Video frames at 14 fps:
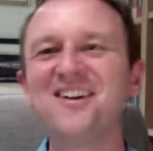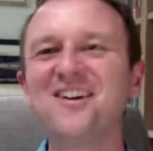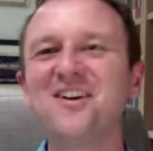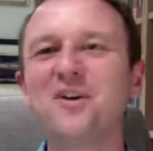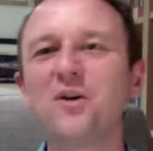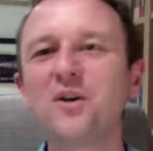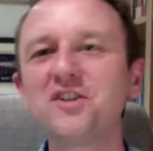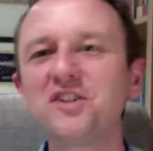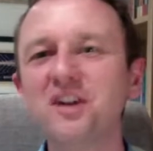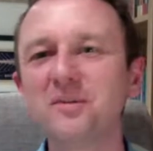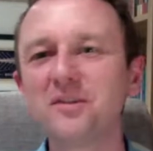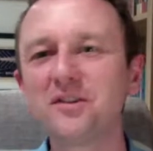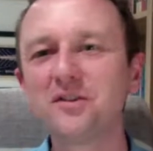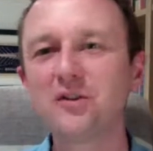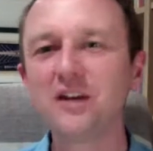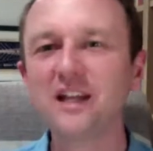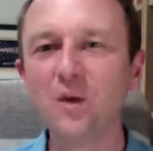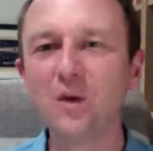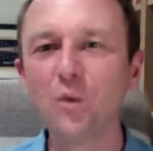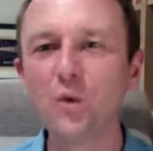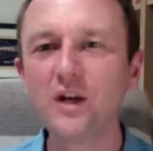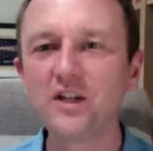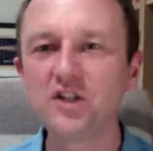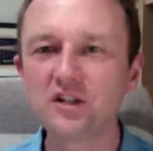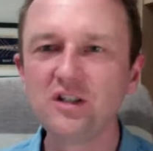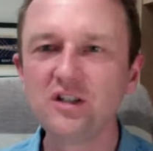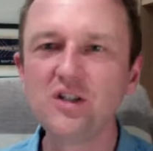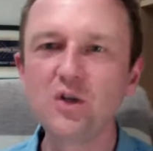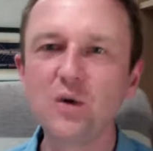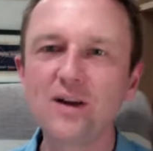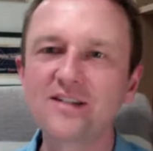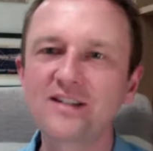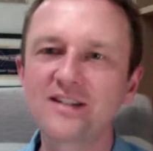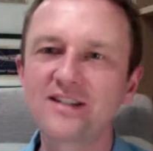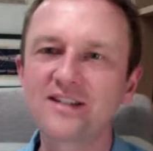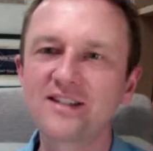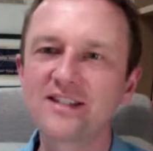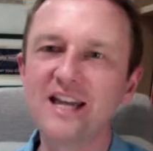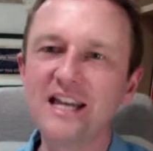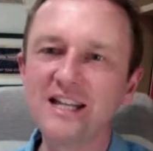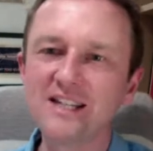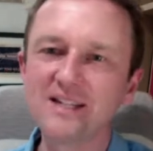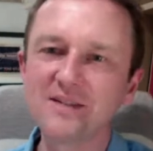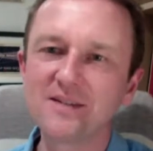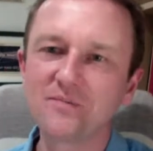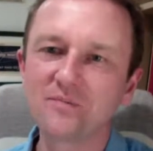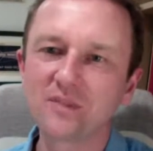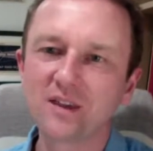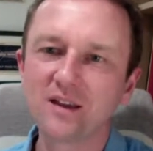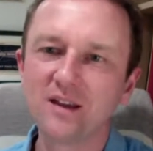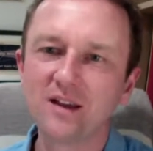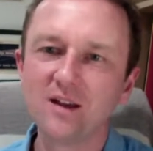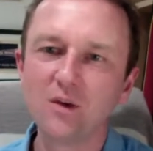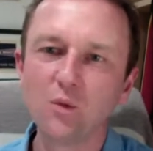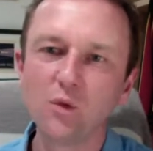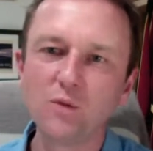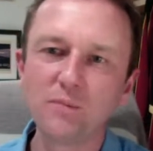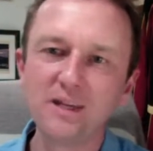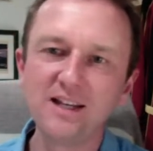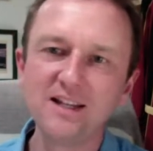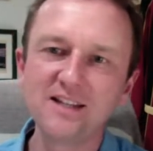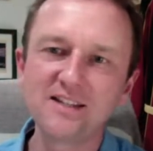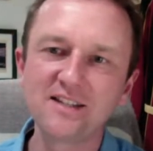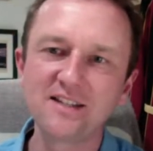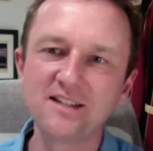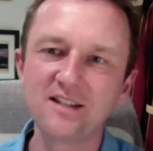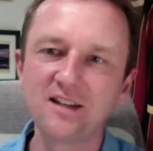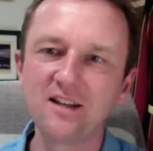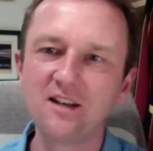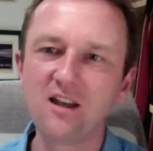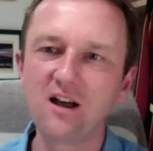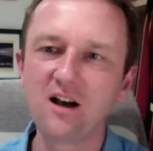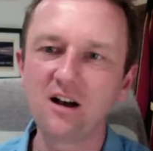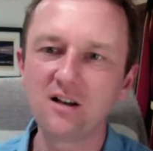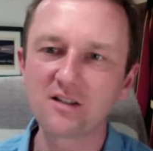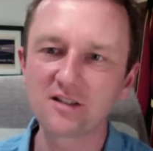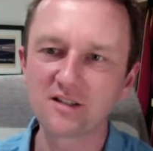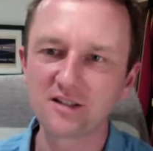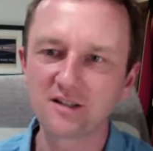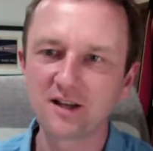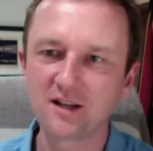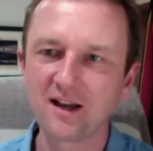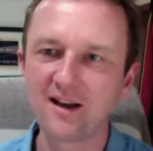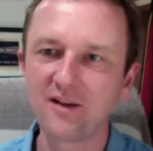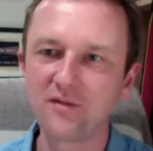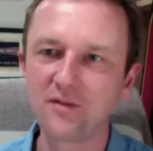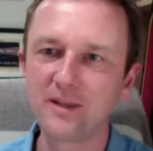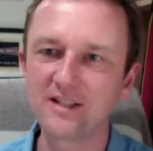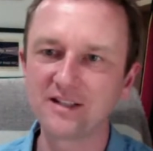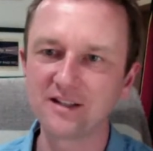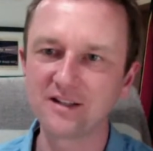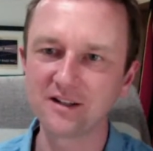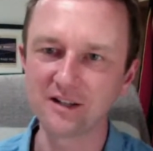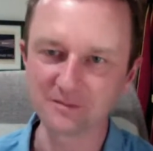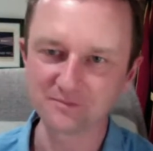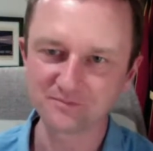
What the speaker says: Question number 3. Which US state would be listed last alphabetically?